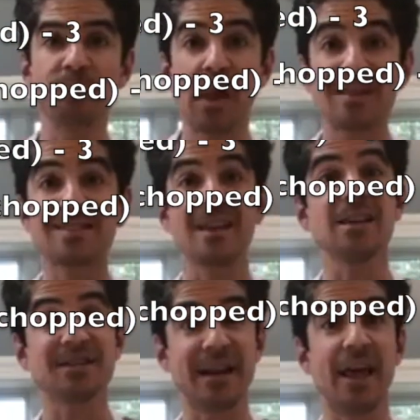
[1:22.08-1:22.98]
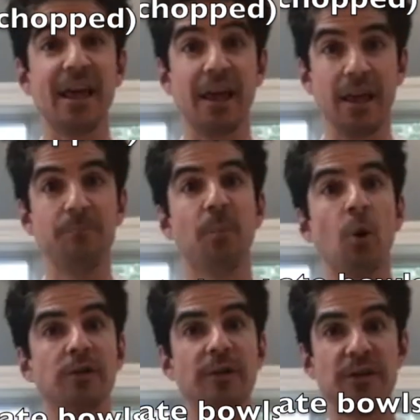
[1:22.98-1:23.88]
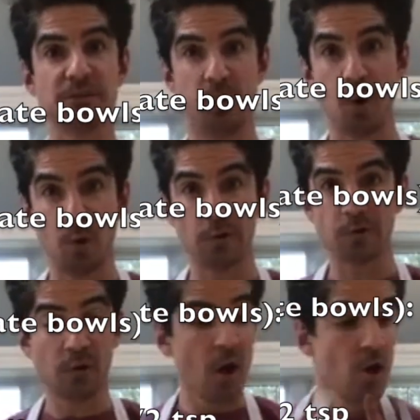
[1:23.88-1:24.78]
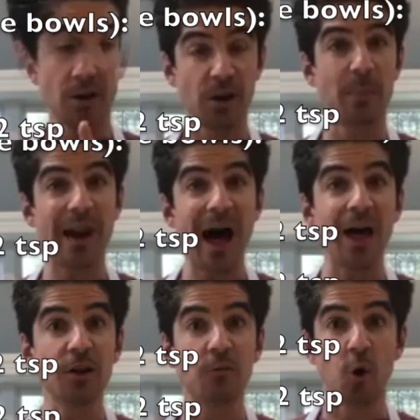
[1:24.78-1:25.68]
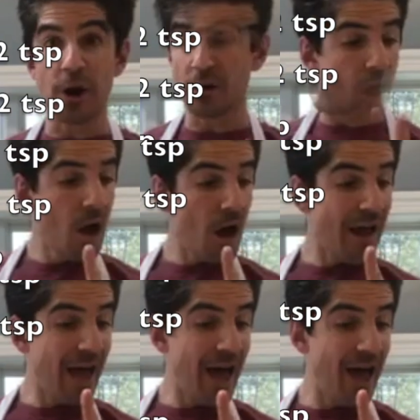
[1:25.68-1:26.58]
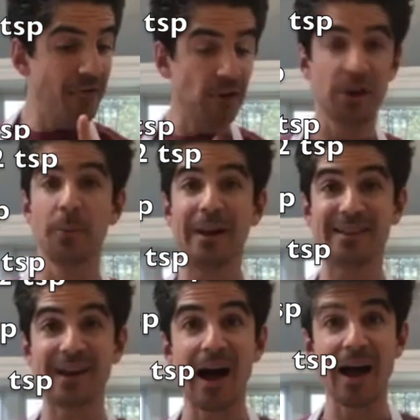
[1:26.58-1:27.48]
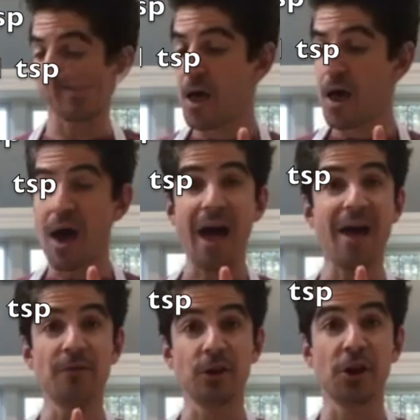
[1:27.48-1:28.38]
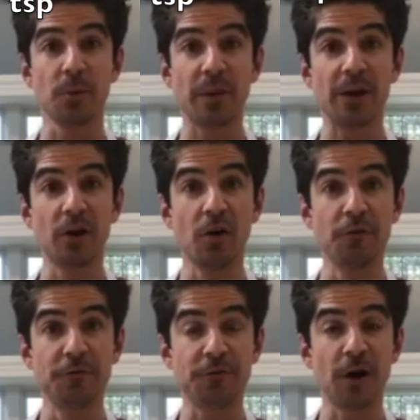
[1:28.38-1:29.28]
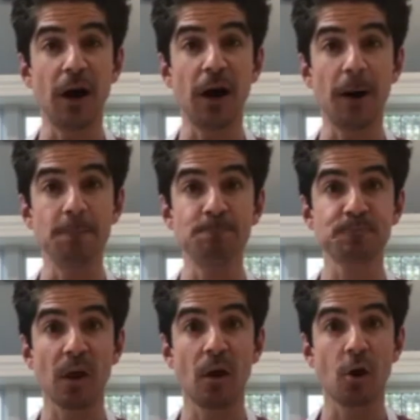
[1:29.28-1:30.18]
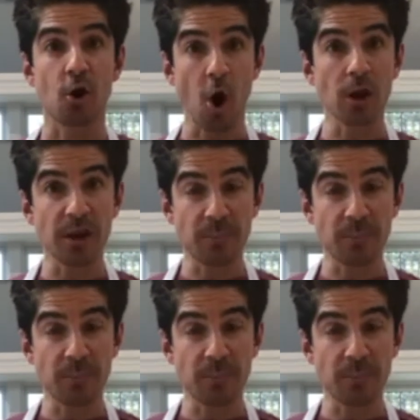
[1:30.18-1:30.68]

seasoning in both of these bowls. A little bit of olive oil, I have a little bit of thyme, I have a little bit of garlic